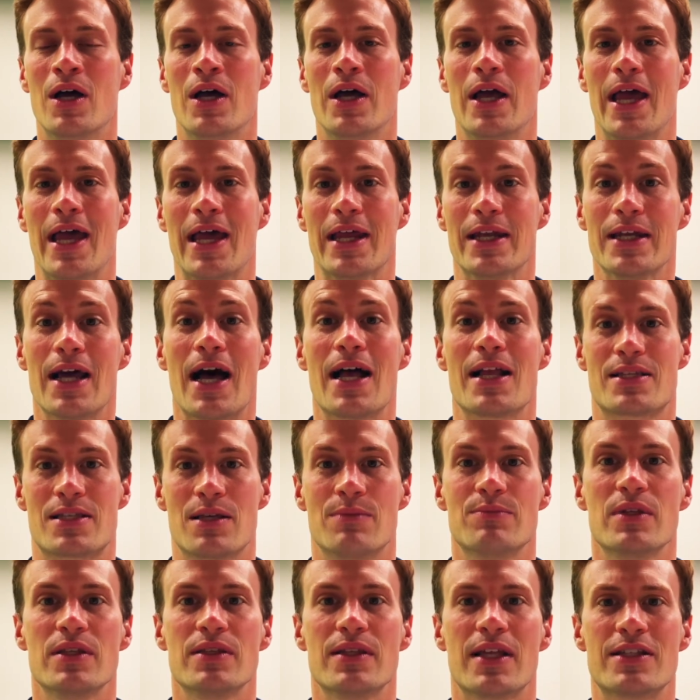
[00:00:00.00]
and not
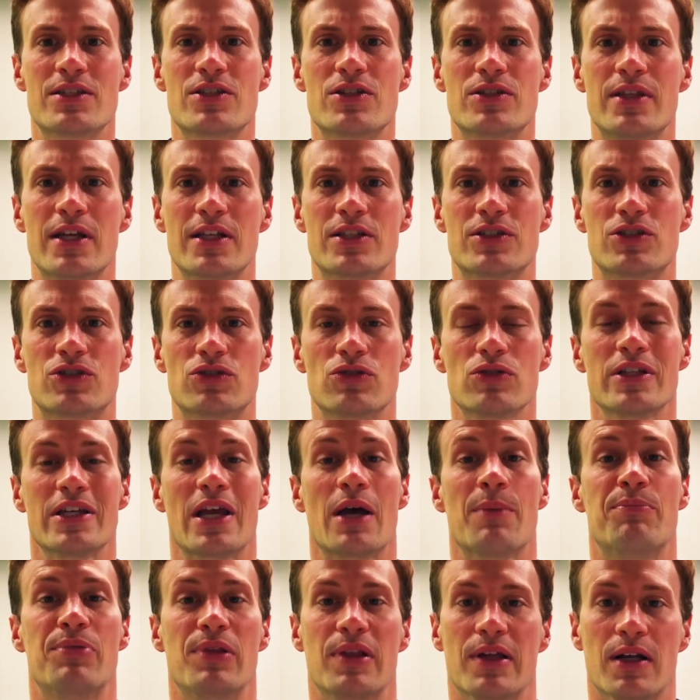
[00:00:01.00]
something that's, that's truly
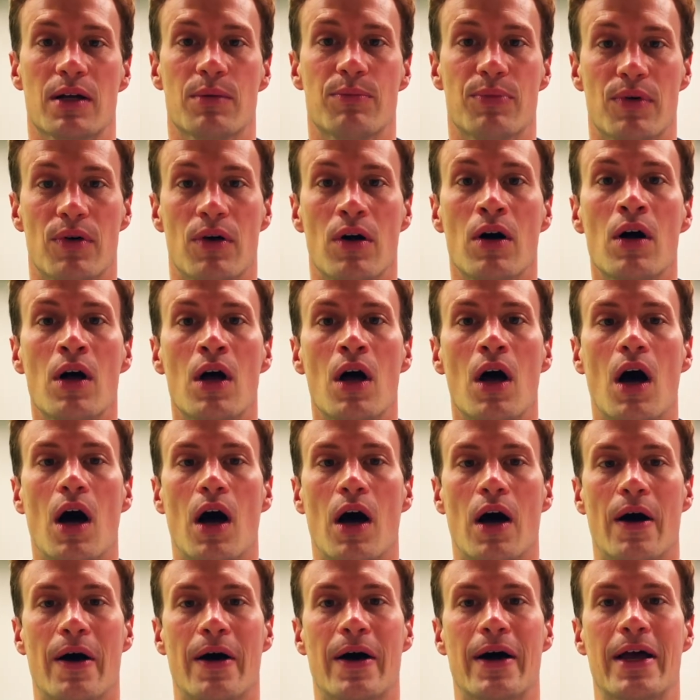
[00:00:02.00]
applicable
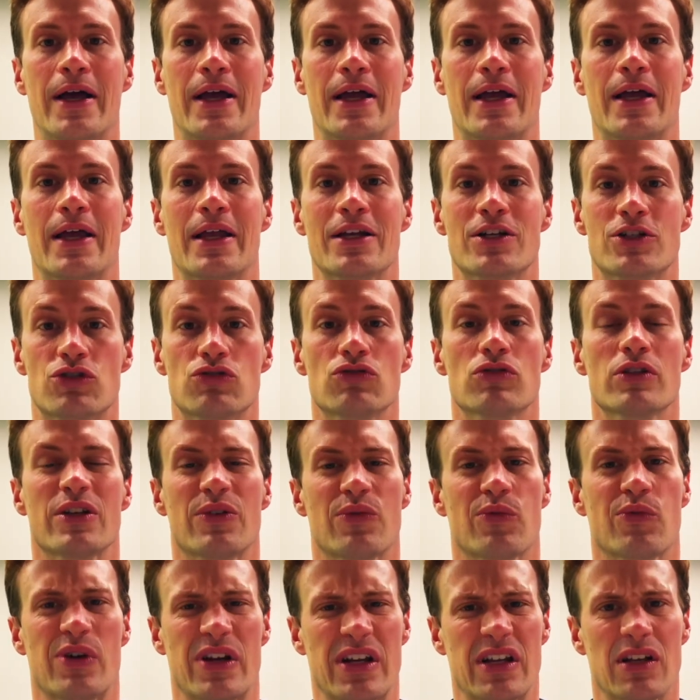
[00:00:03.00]
uh, and, and, truly
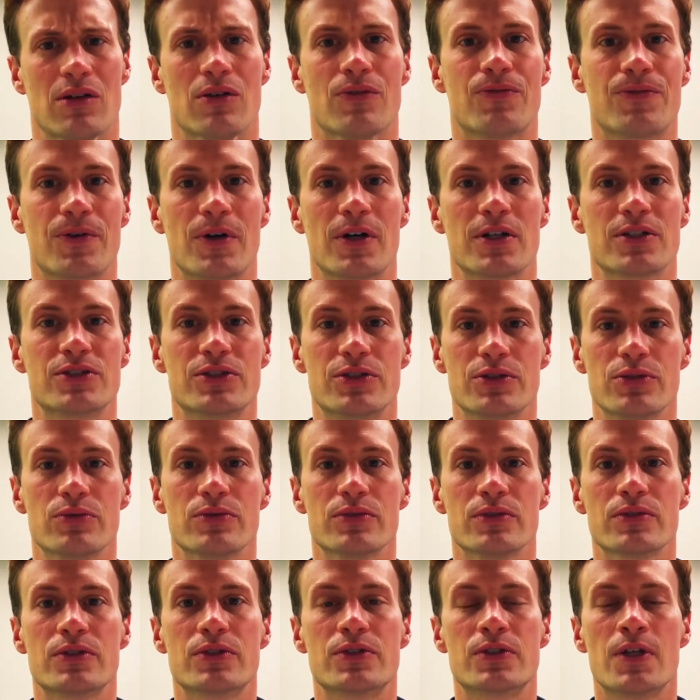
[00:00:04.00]
real for our
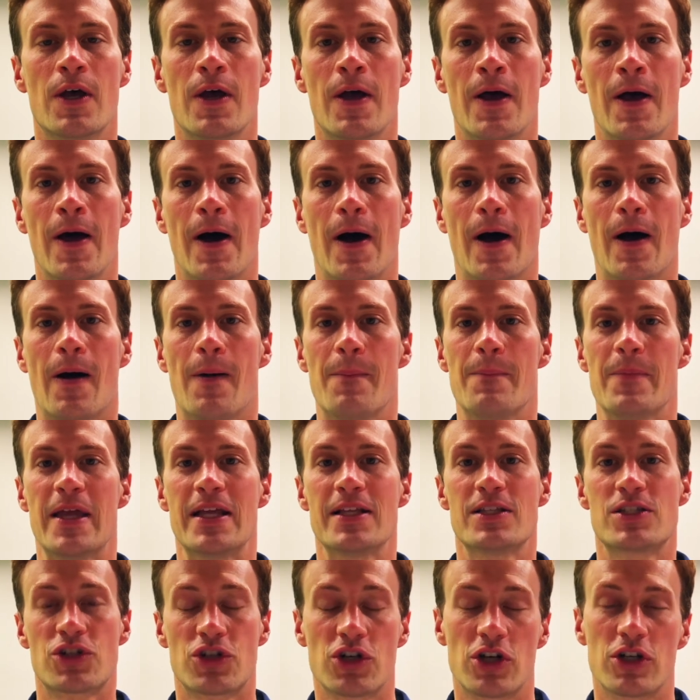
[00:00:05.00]
students. Um,
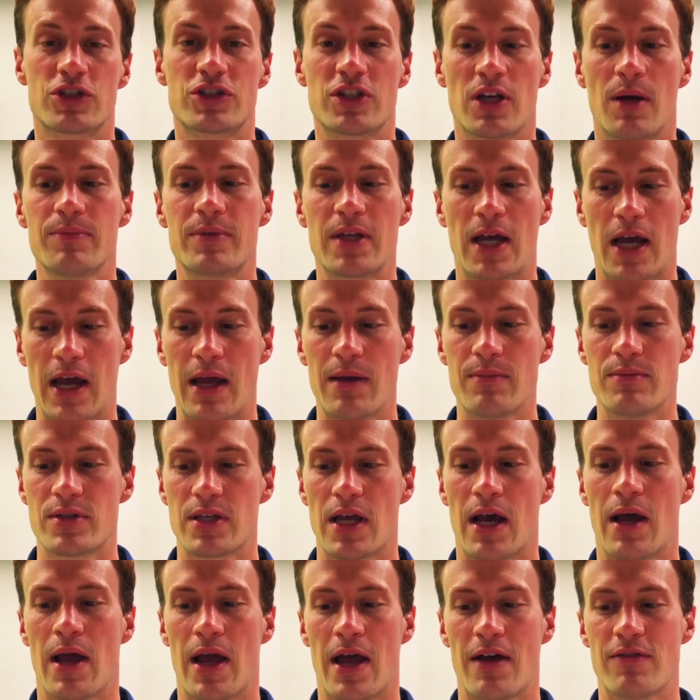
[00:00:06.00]
and sure, sometimes
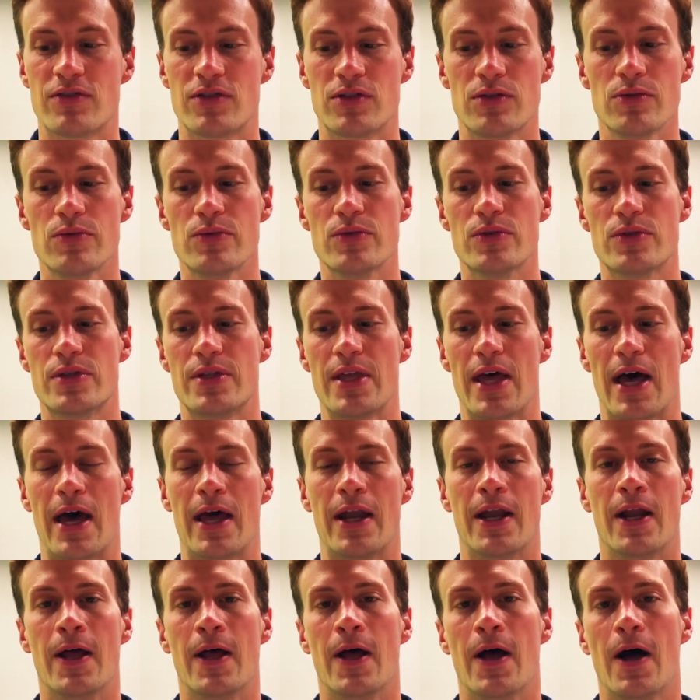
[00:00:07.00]
I have students
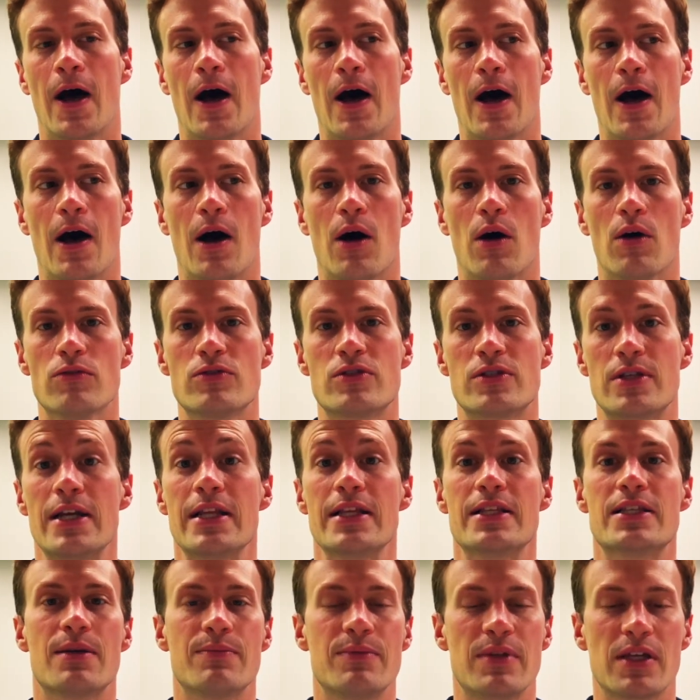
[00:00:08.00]
that uh,
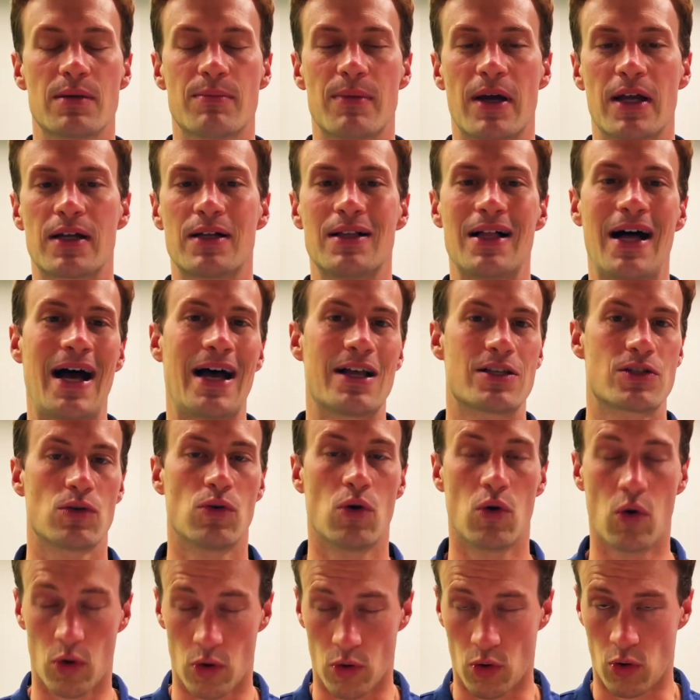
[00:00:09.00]
studied something in my class
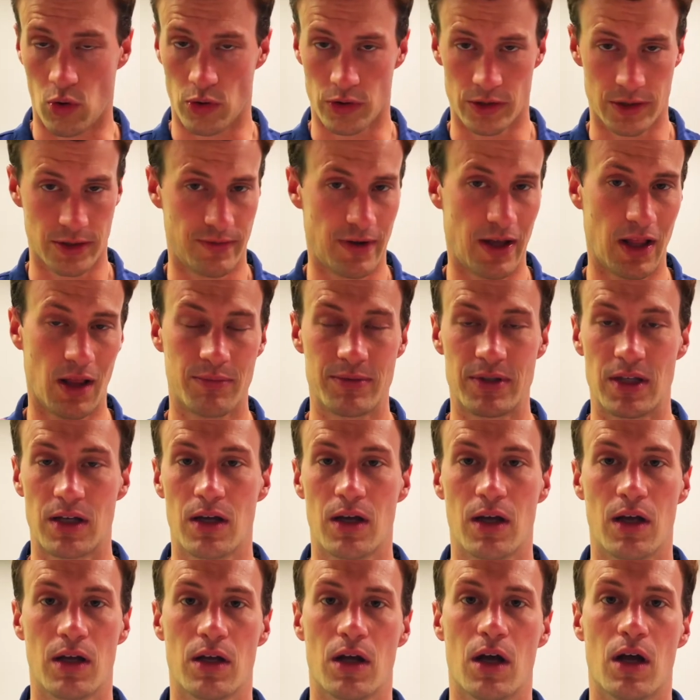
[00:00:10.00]
or, or developed
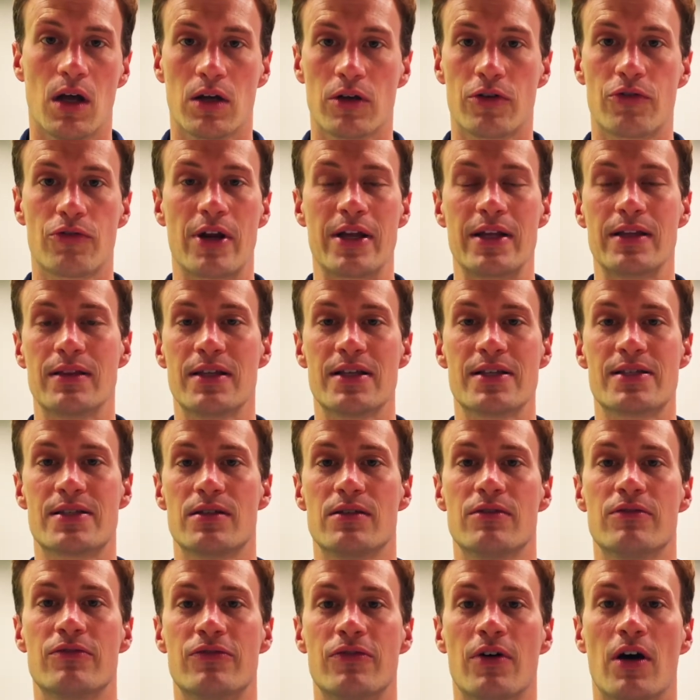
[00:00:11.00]
a, a great list
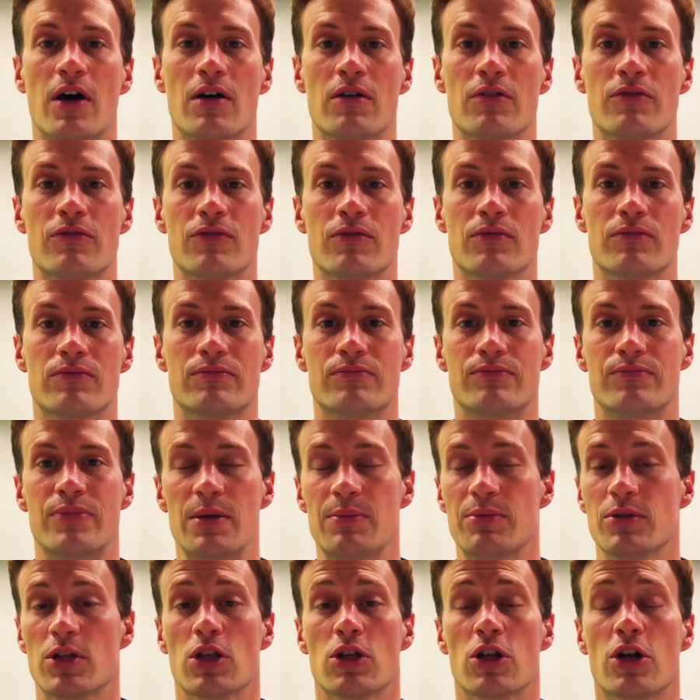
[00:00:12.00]
of, of
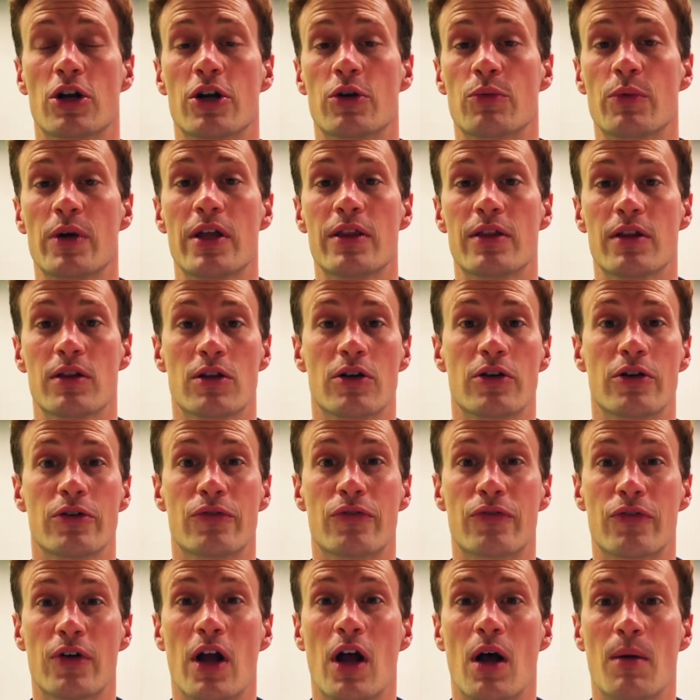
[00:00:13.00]
people to learn with and learn
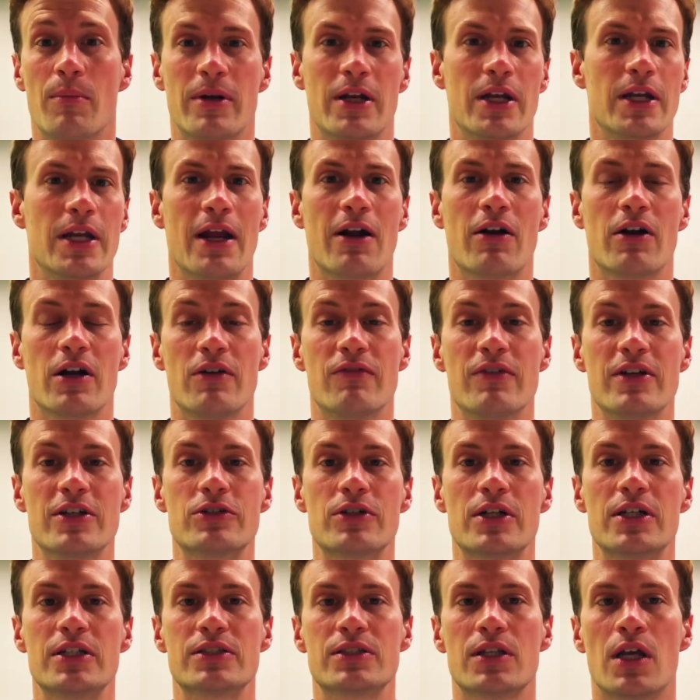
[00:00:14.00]
from in an area of
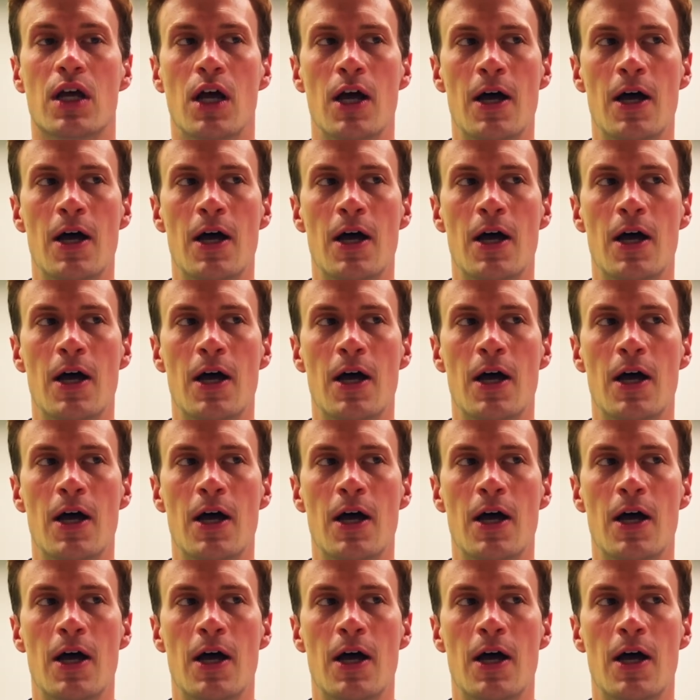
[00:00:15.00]
interest